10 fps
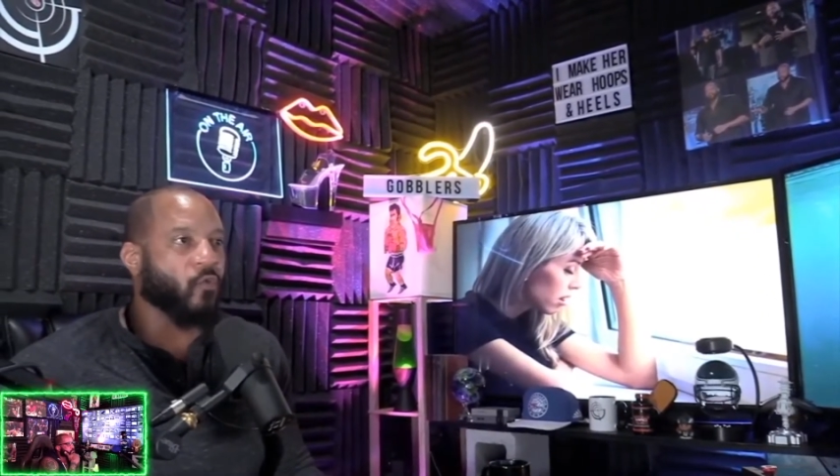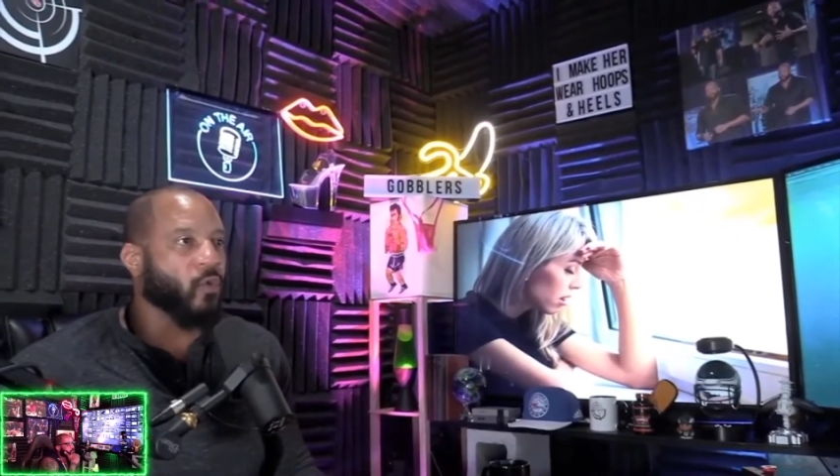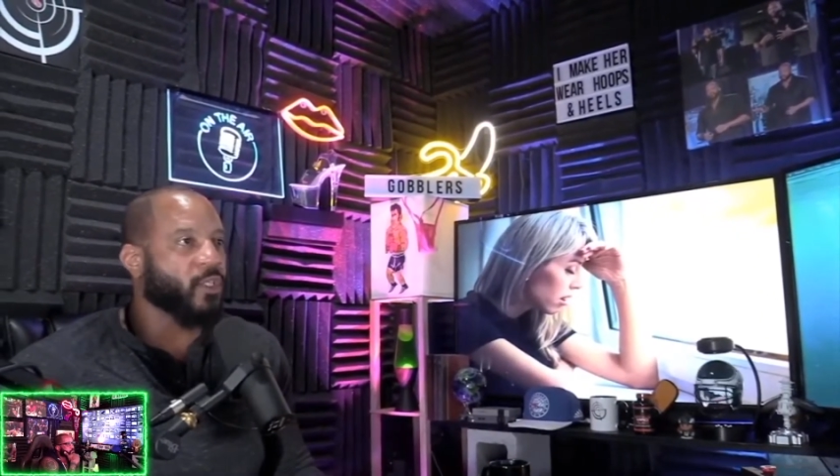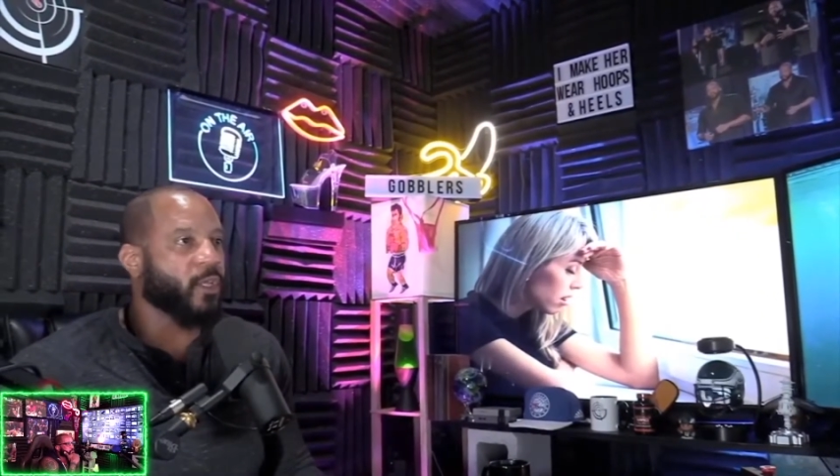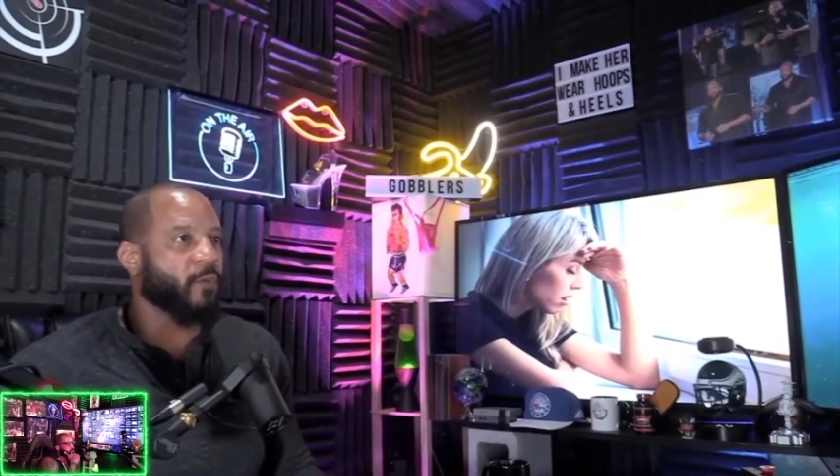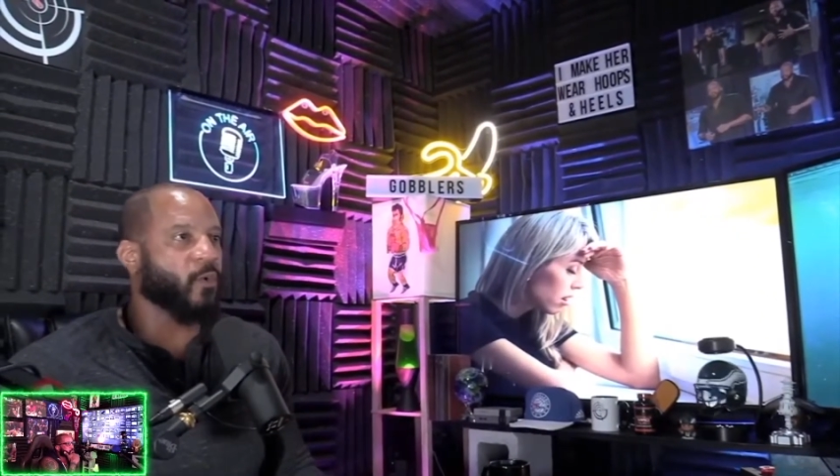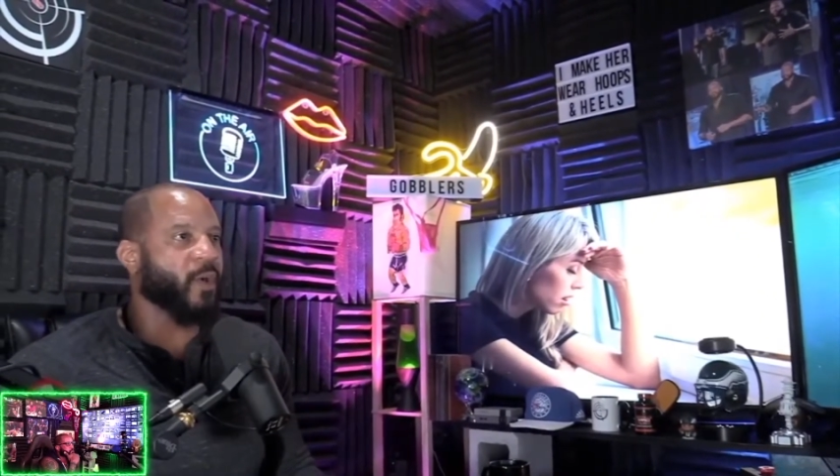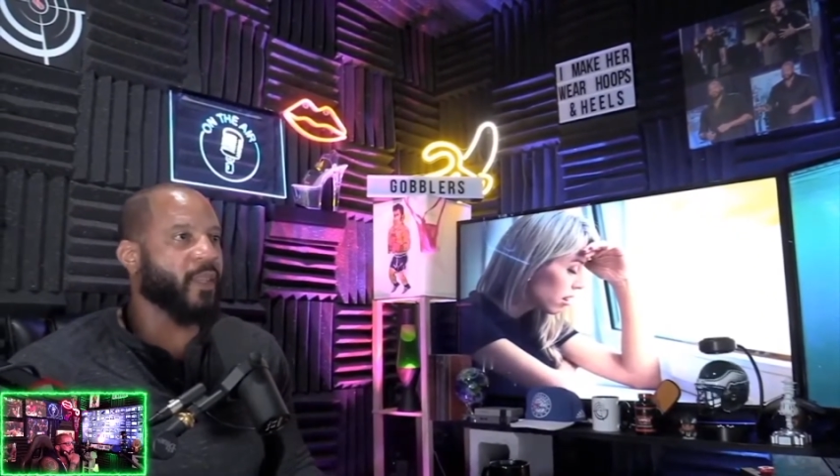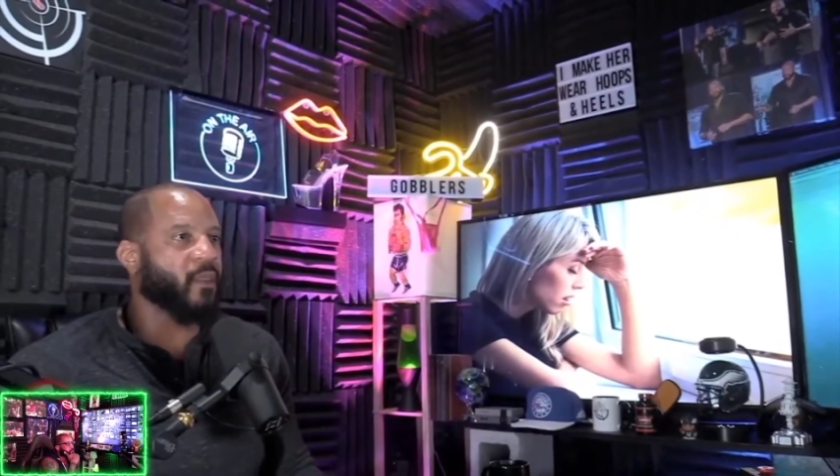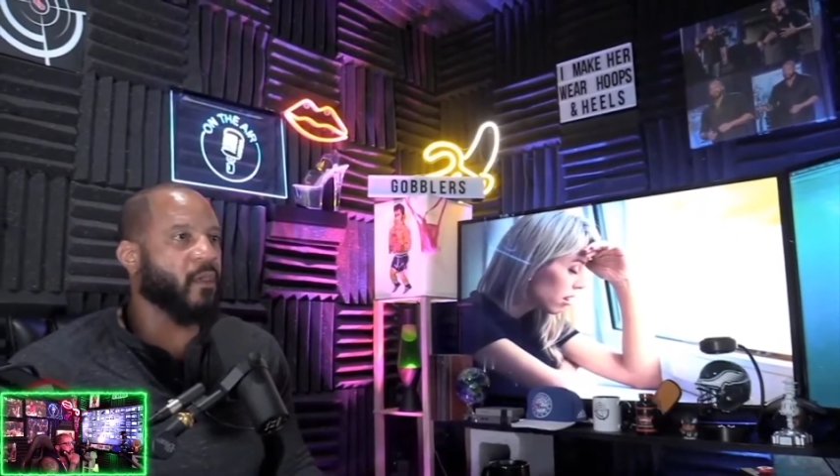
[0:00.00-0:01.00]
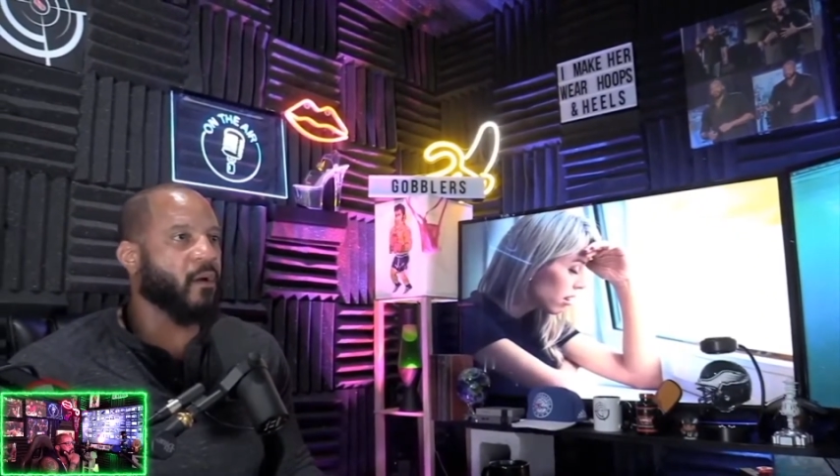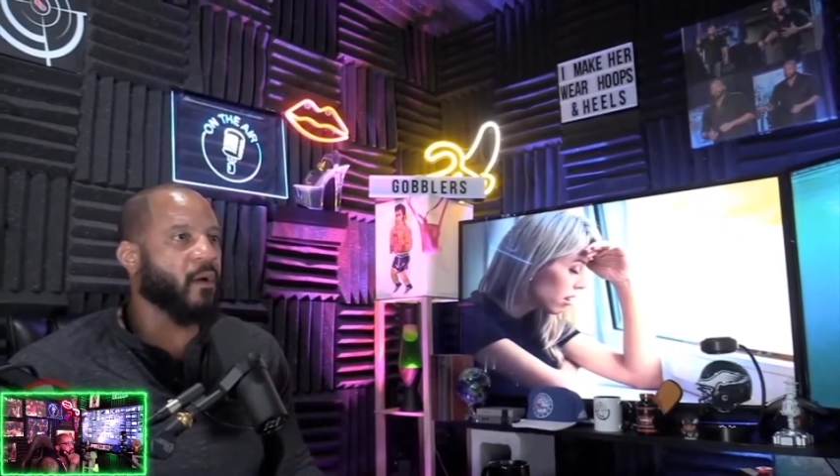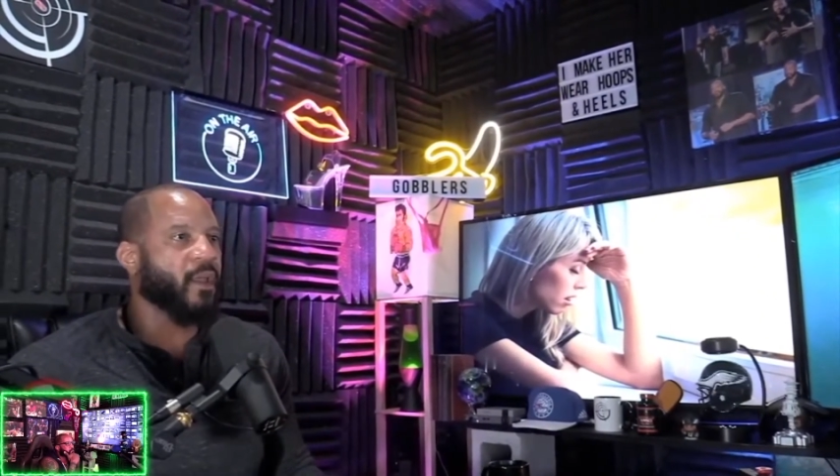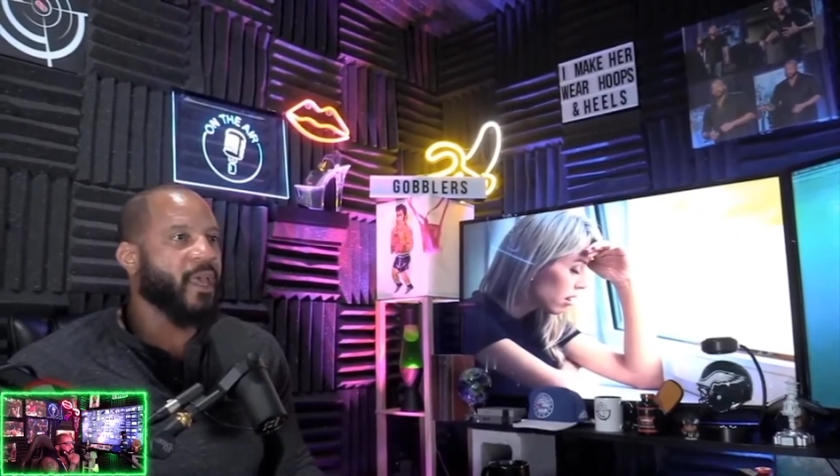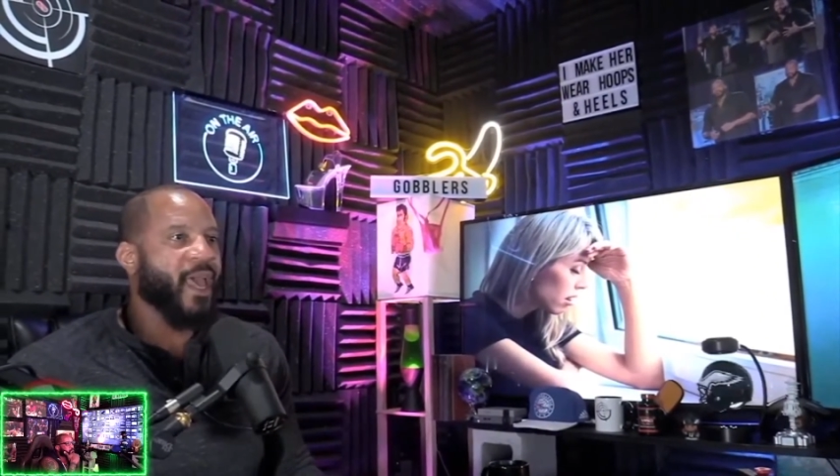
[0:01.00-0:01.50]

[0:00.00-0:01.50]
grossly overweight they are,